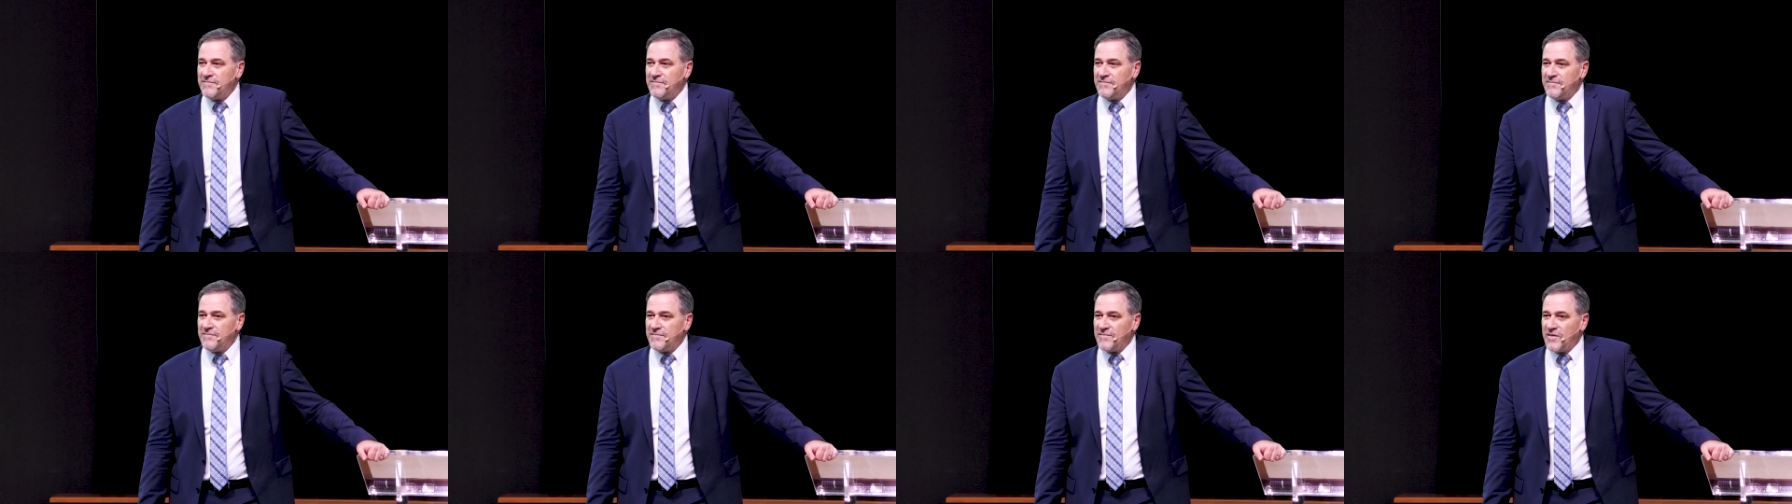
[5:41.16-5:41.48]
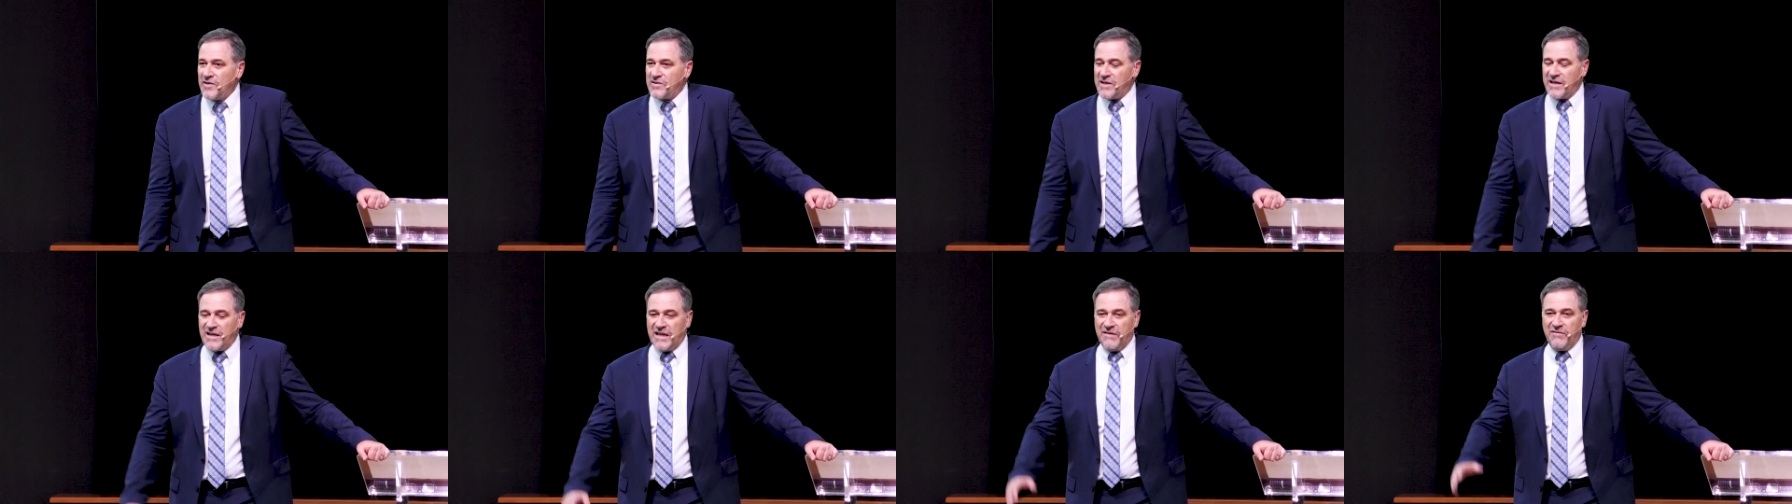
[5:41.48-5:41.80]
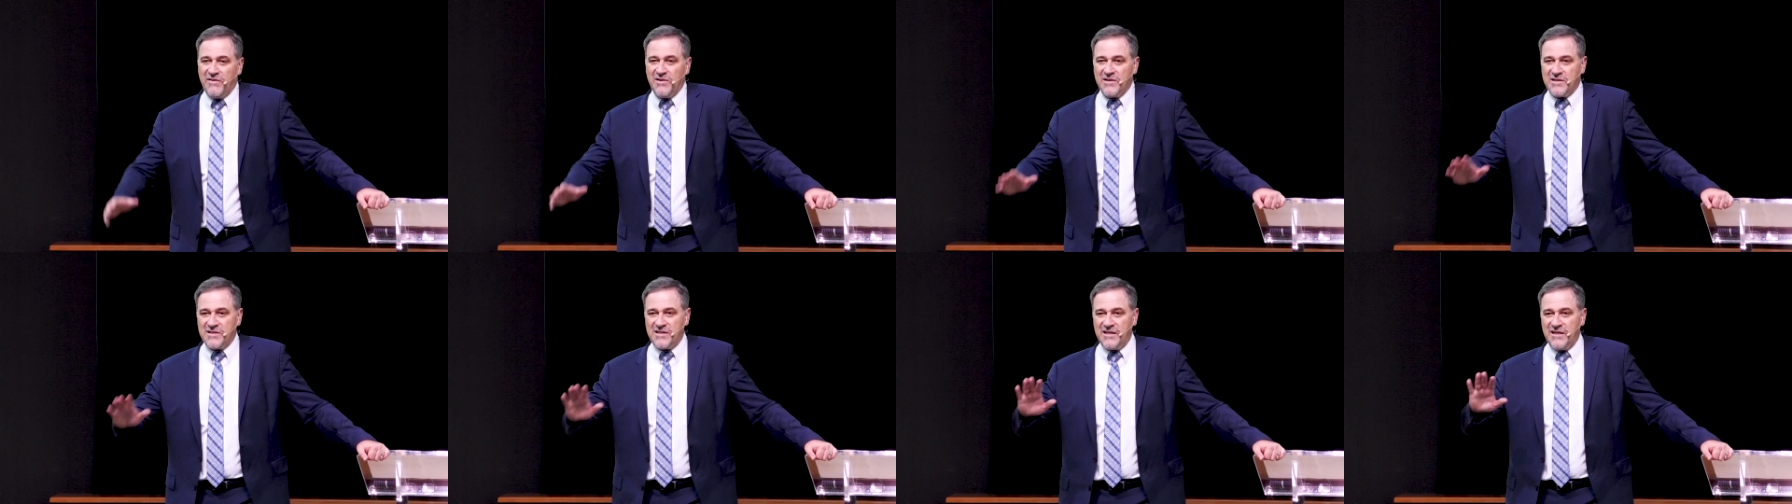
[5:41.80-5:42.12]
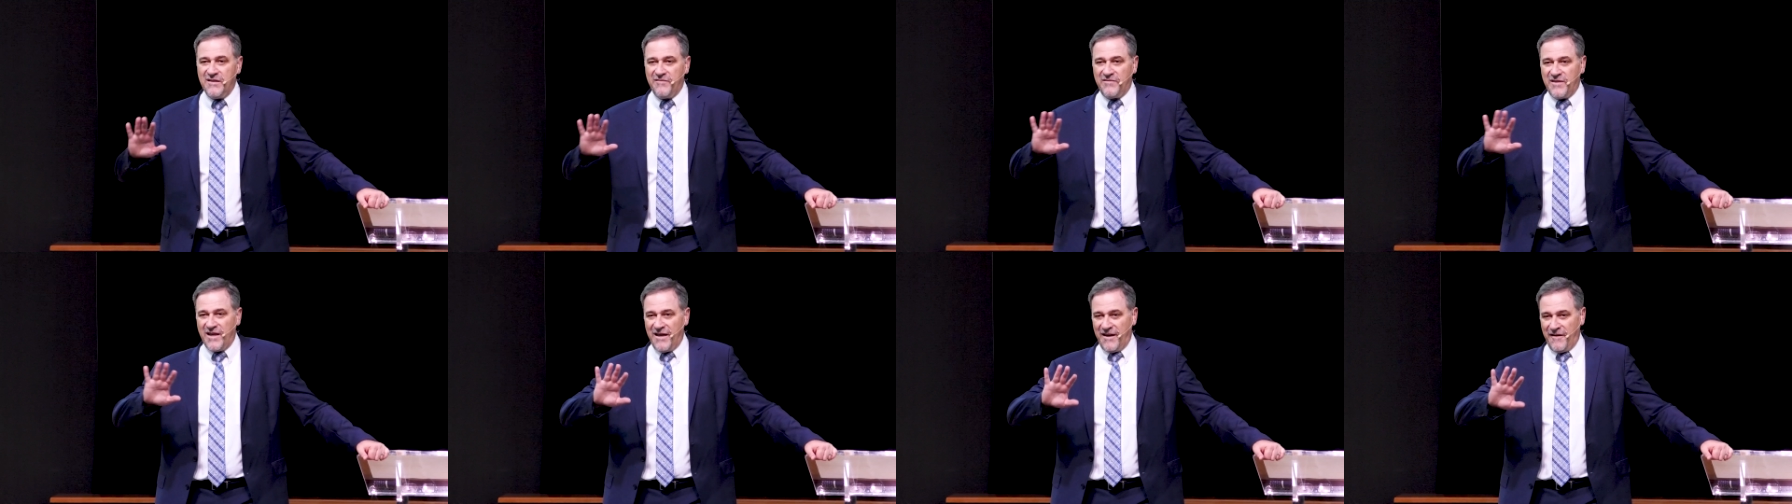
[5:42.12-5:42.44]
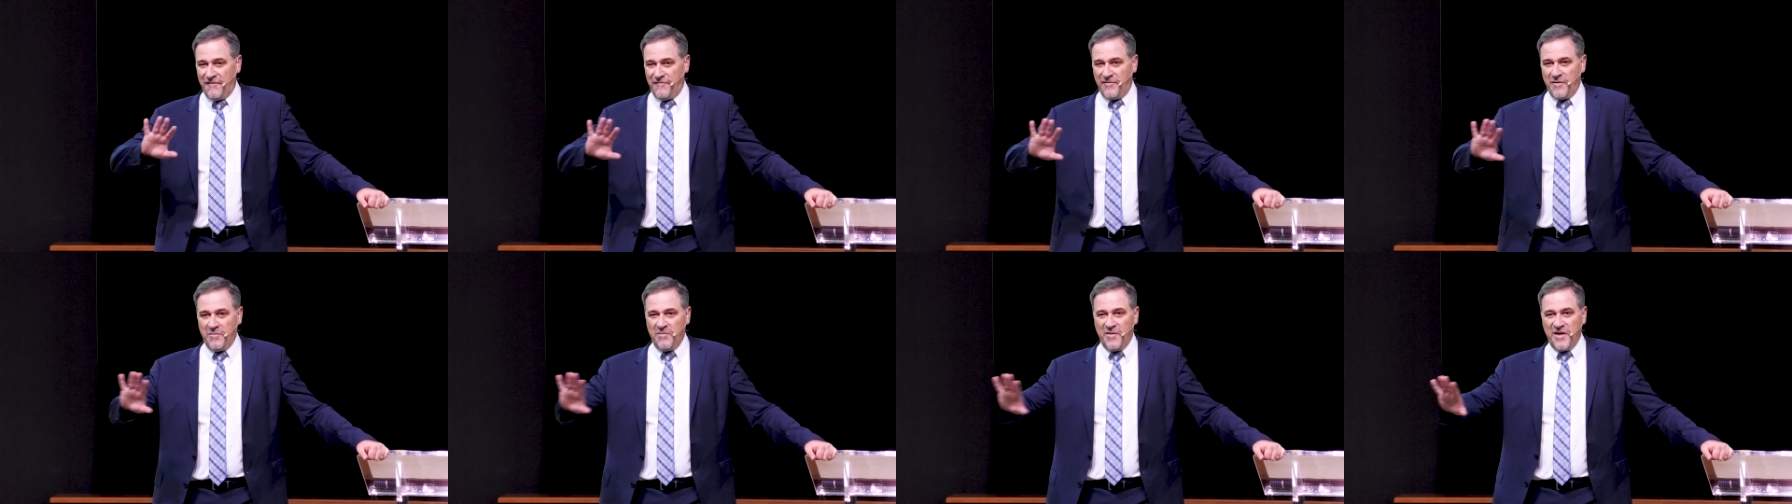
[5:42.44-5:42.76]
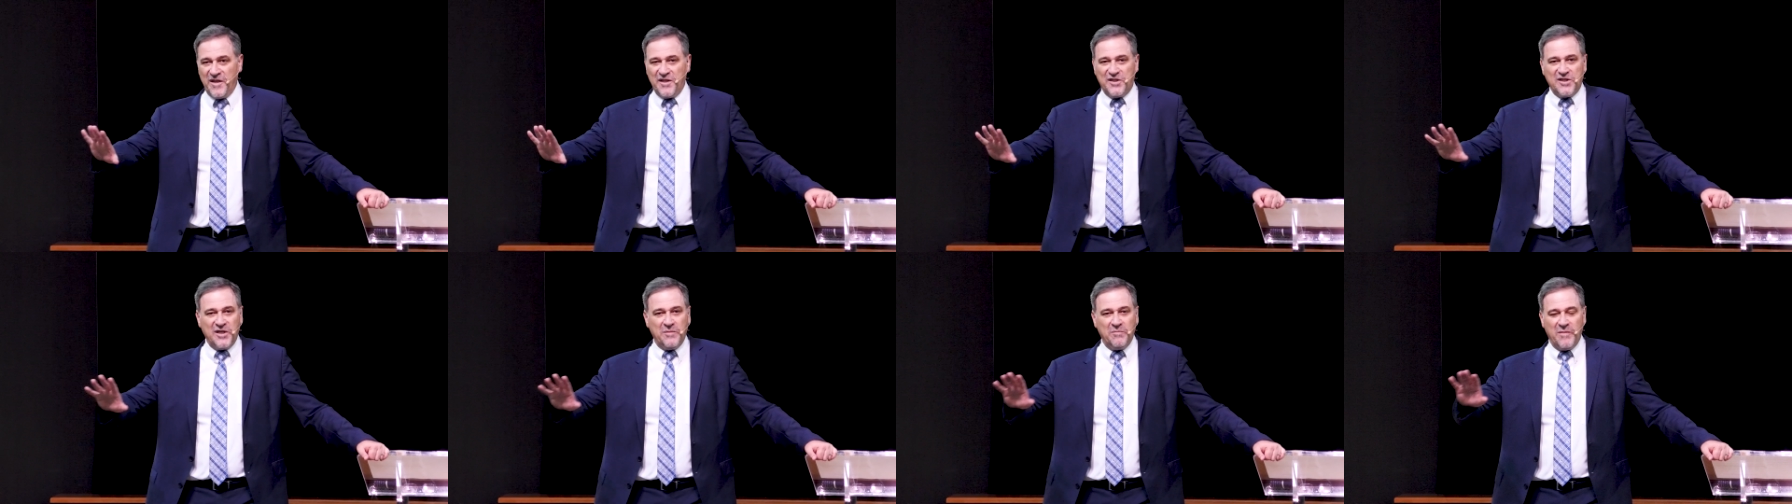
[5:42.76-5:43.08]
because they never received the
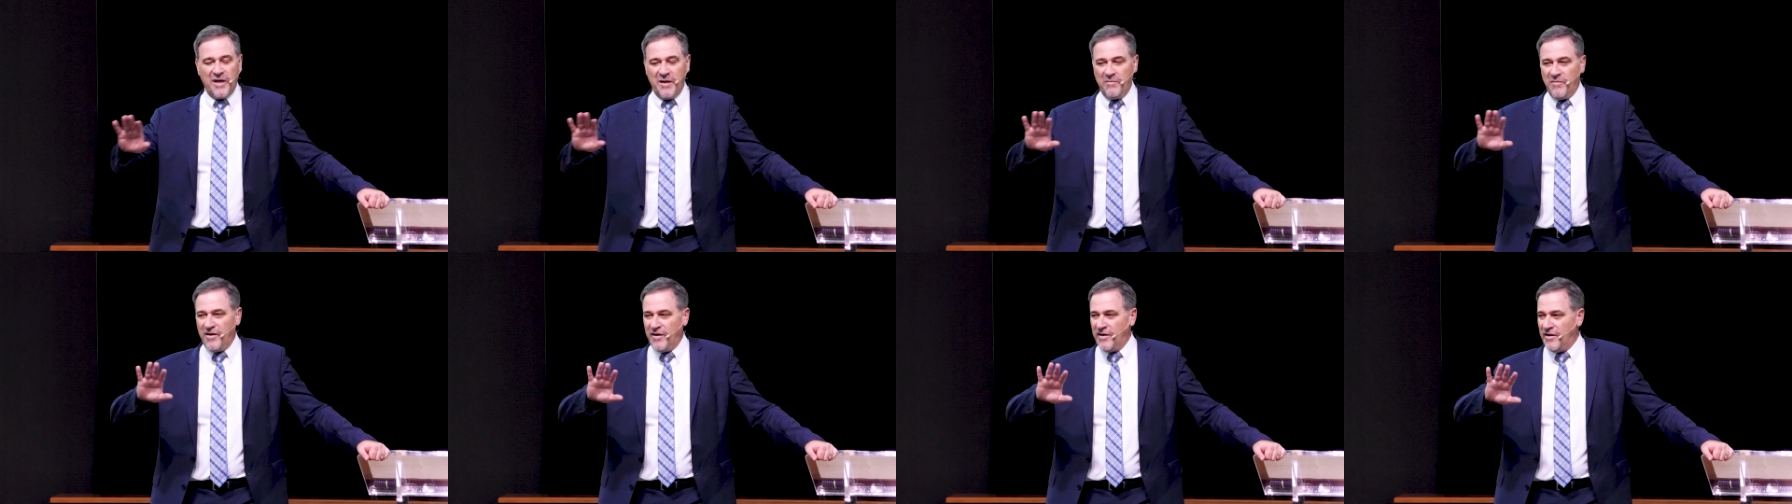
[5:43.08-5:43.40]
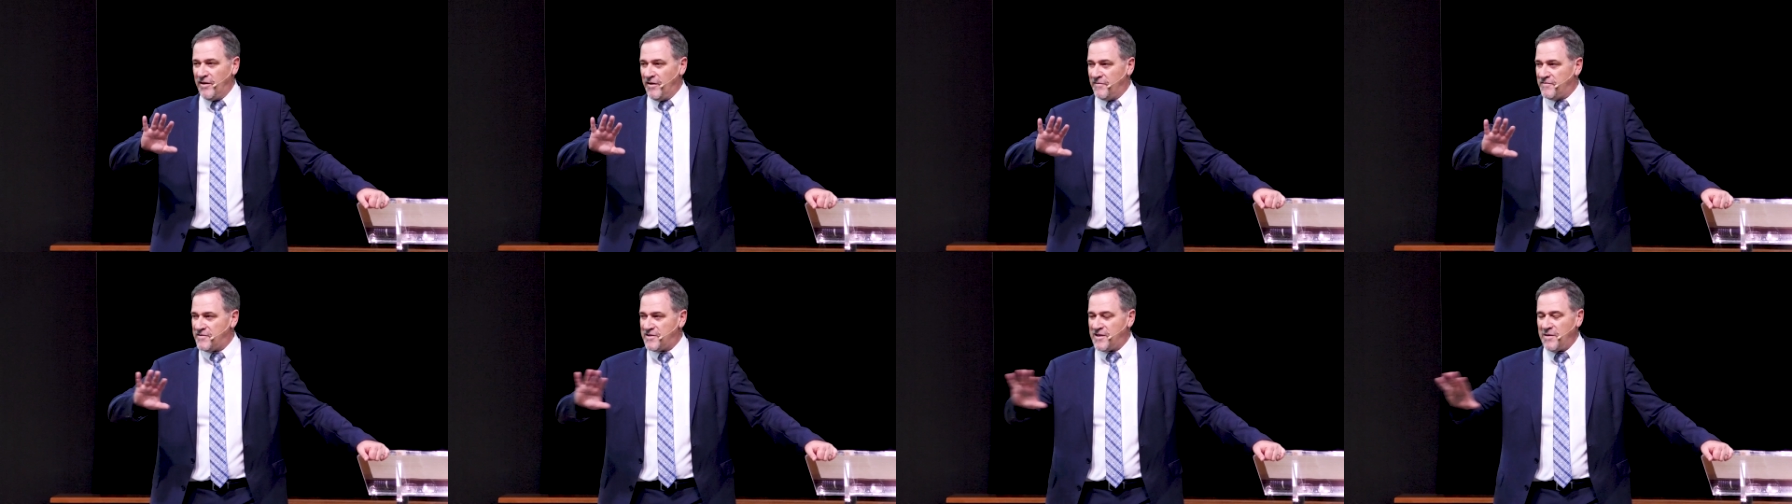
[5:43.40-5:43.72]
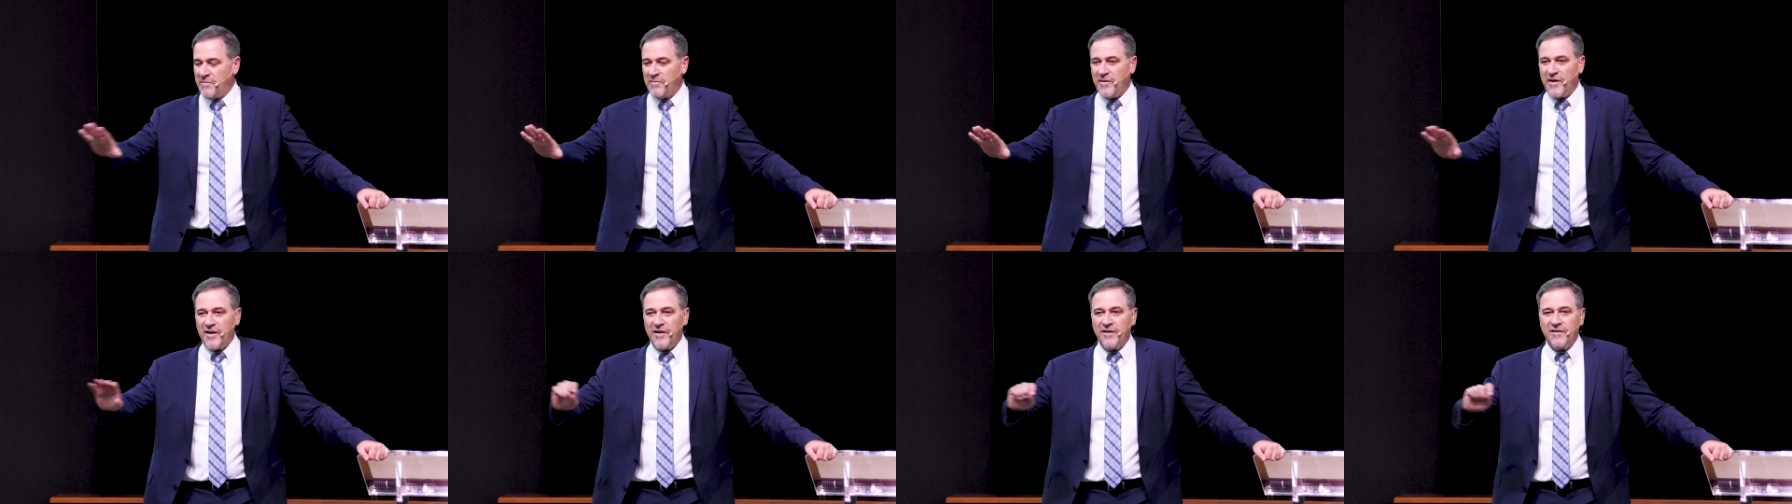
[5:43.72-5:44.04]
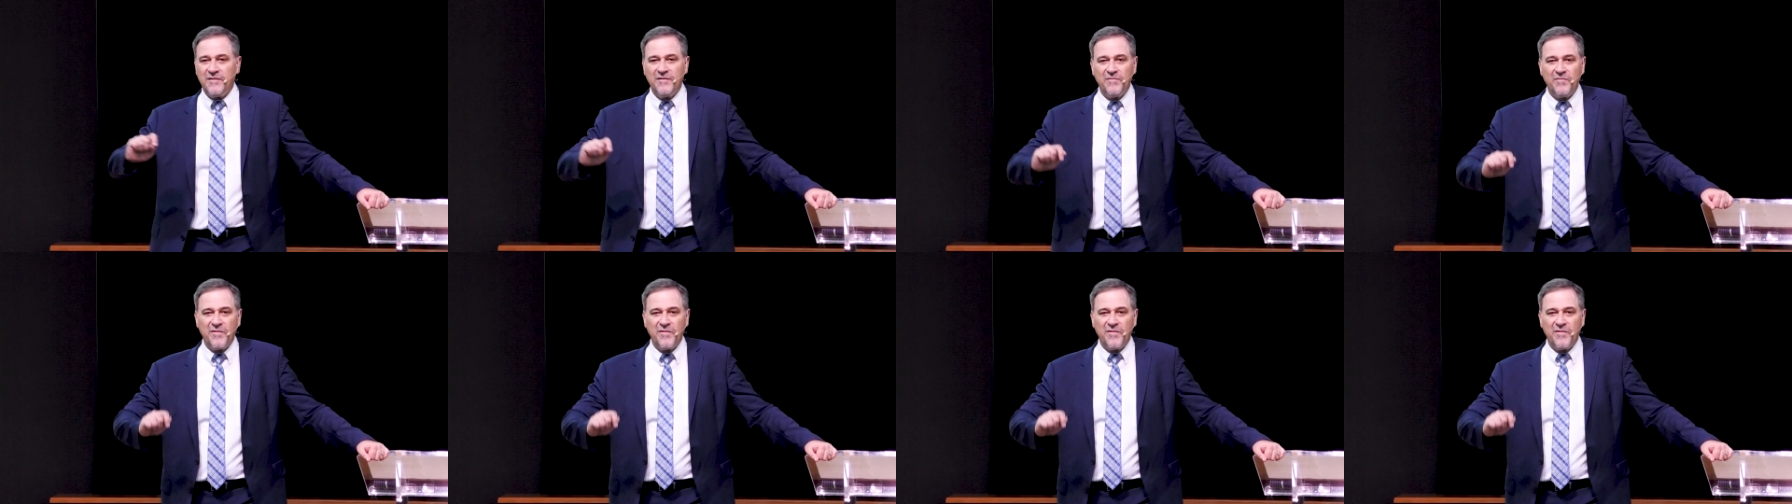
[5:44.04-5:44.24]
affirmation, maybe of somebody,